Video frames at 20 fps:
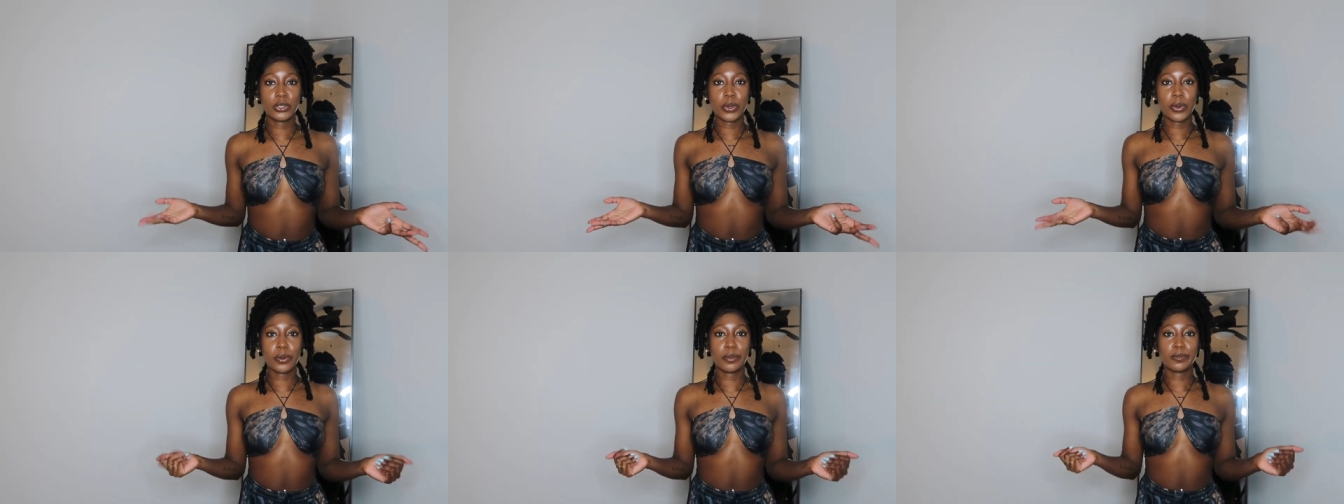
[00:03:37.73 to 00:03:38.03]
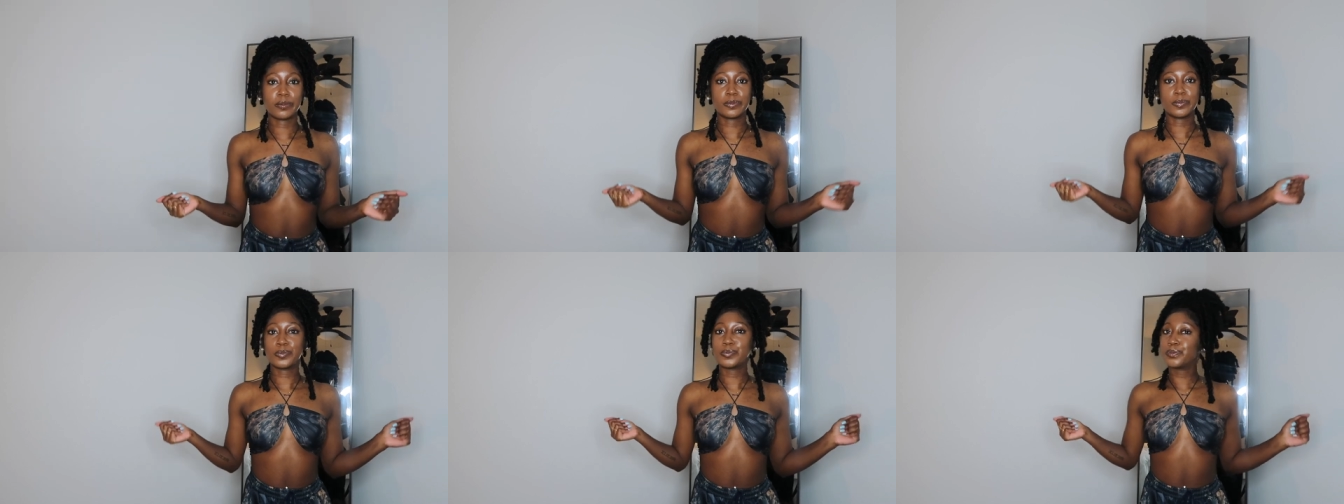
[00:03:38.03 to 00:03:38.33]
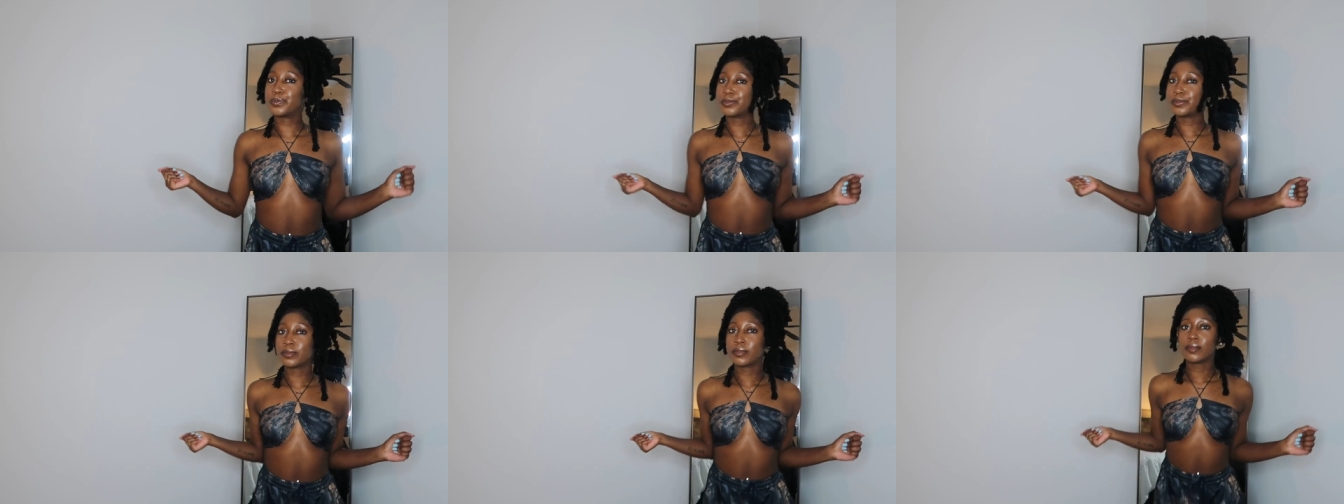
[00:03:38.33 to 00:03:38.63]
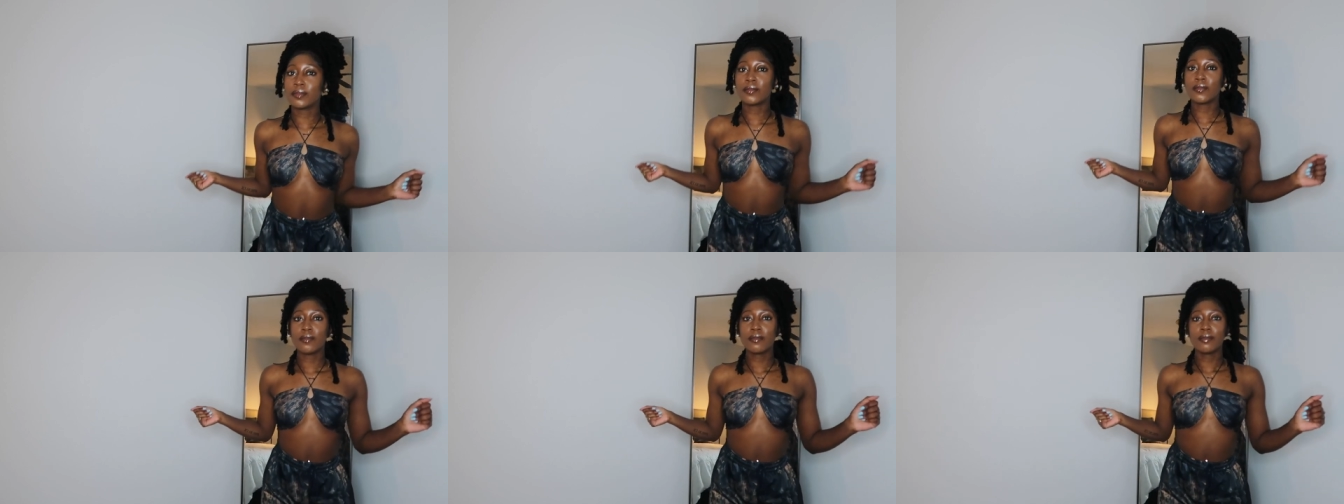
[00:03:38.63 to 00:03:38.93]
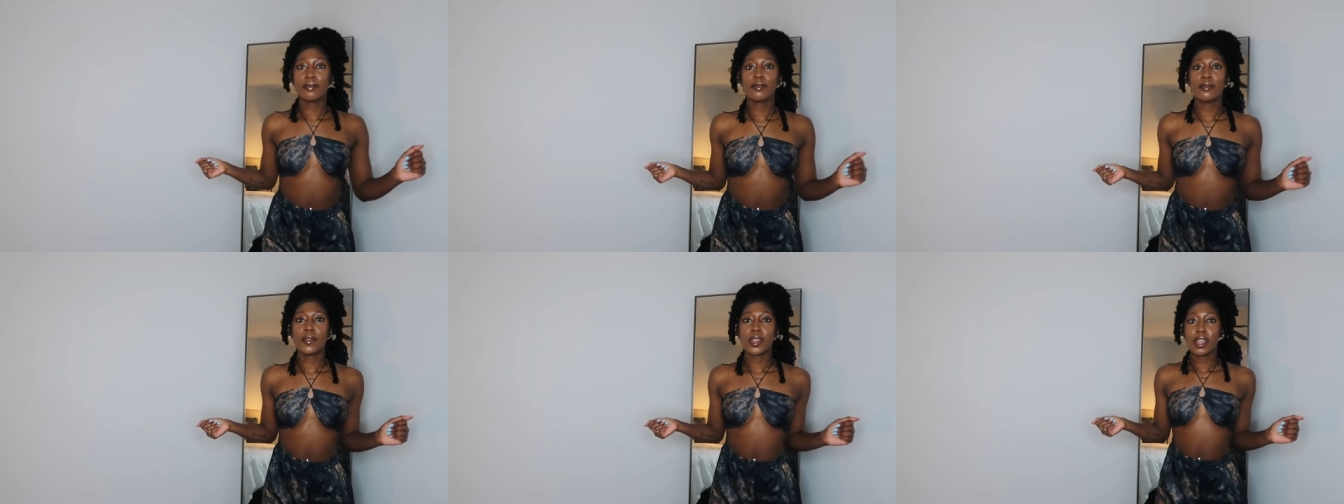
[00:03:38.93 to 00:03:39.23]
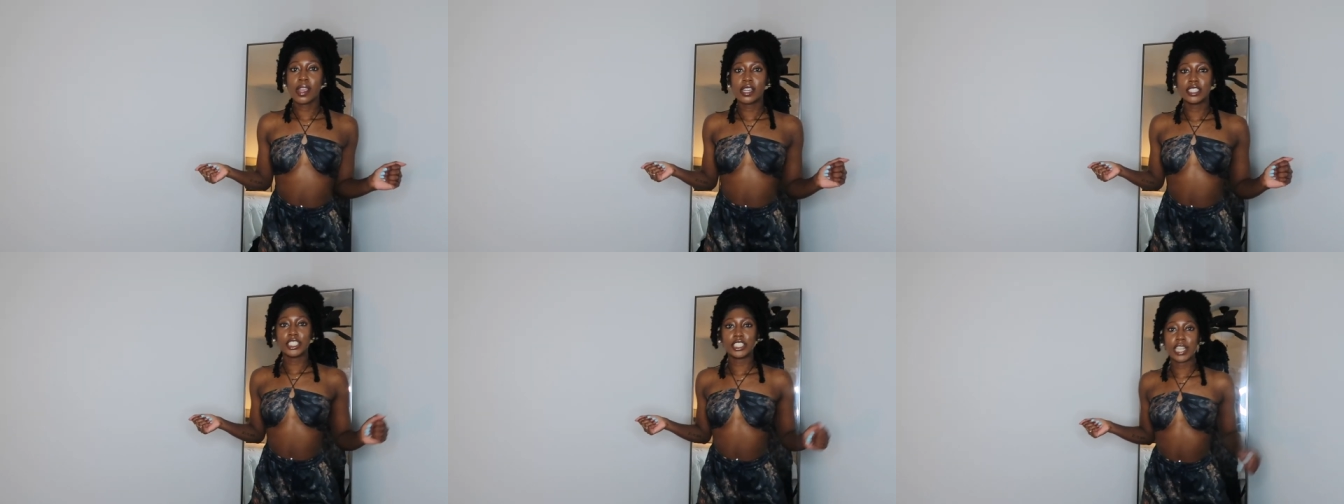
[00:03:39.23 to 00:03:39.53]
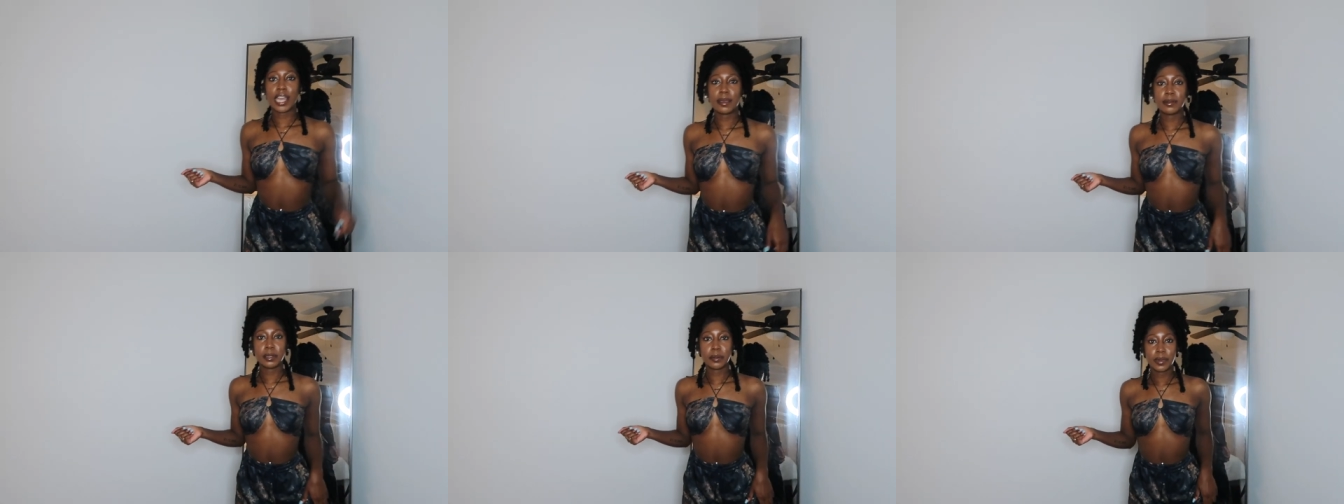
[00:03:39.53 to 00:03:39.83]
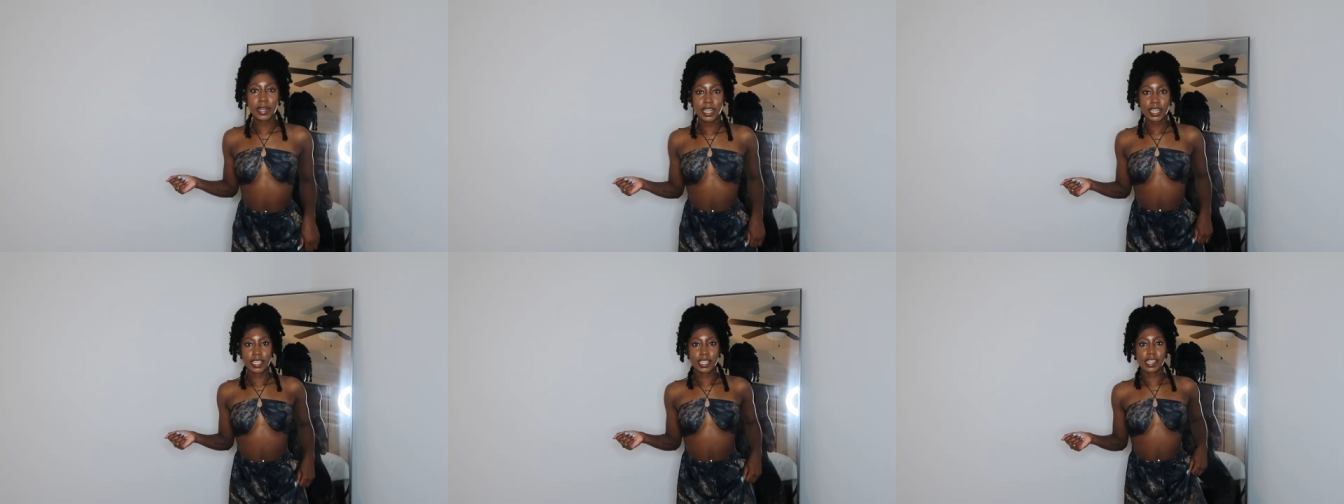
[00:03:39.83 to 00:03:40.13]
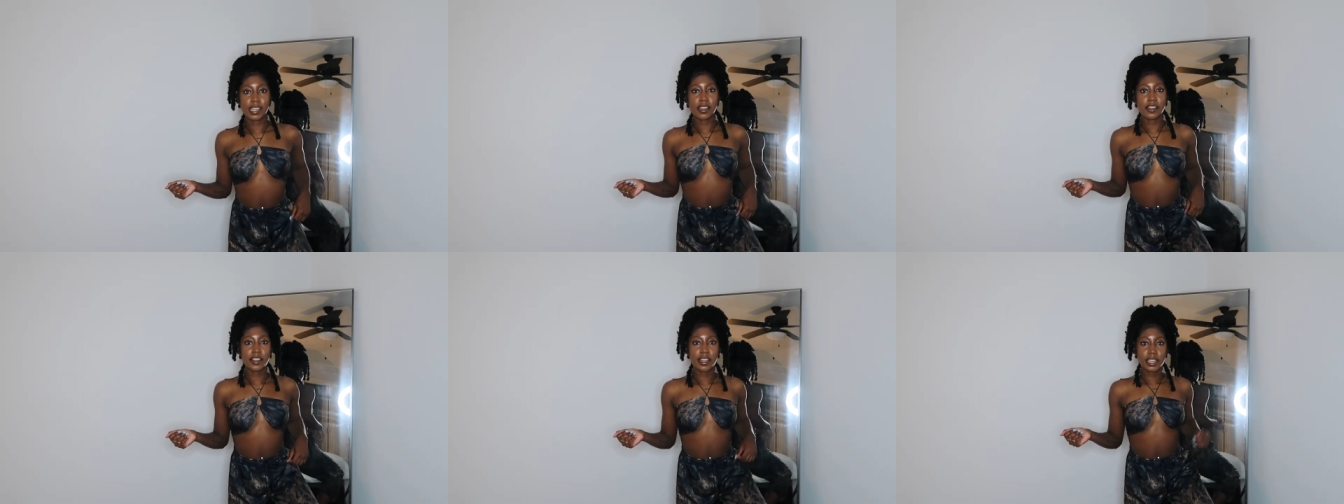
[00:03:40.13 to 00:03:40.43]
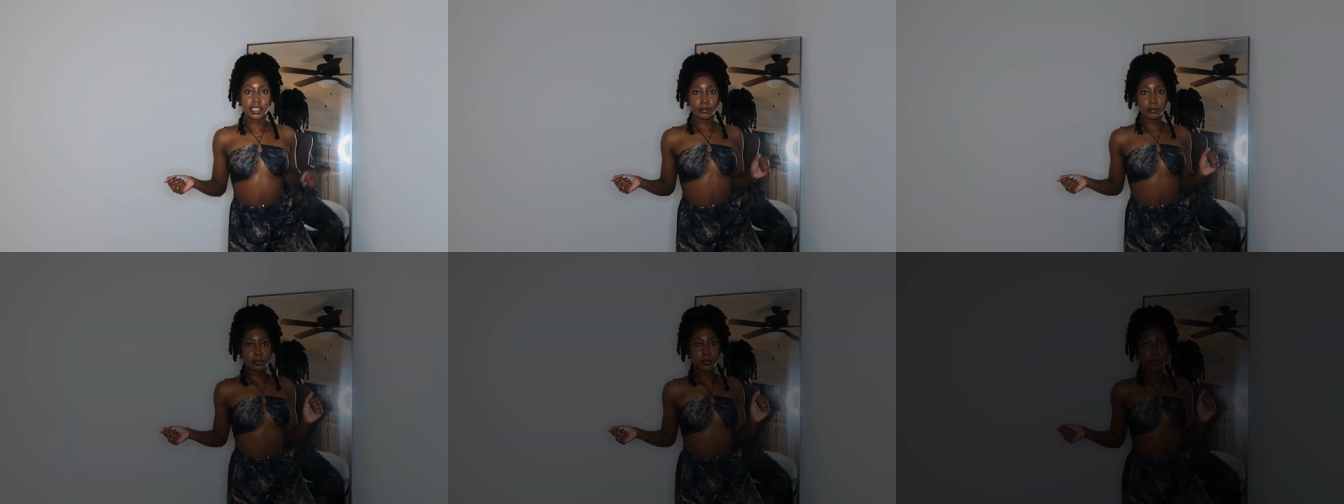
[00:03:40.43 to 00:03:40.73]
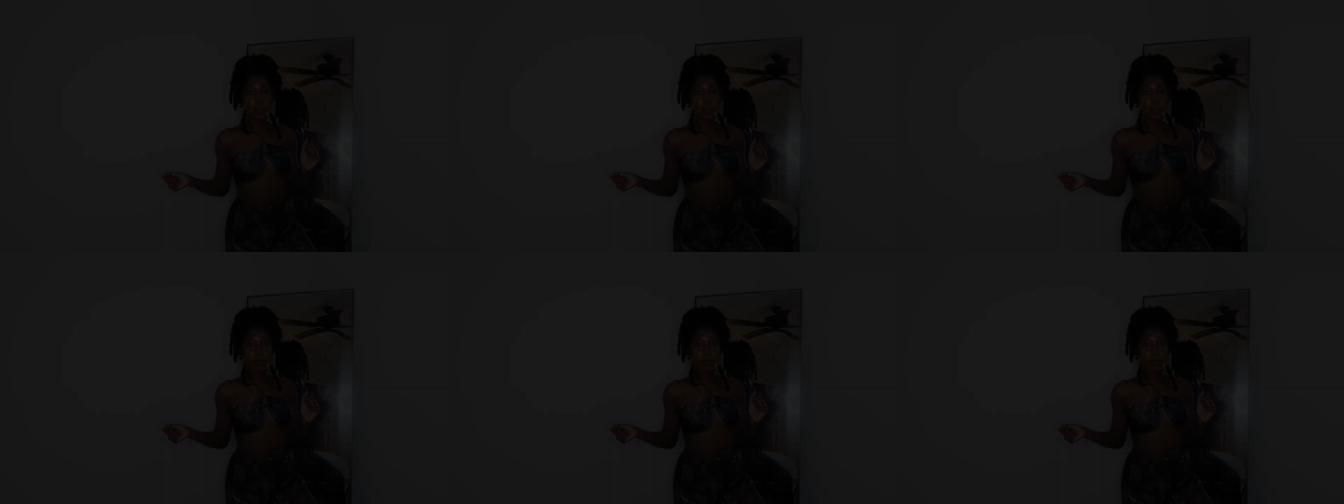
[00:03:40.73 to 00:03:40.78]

So shop the brand, okay?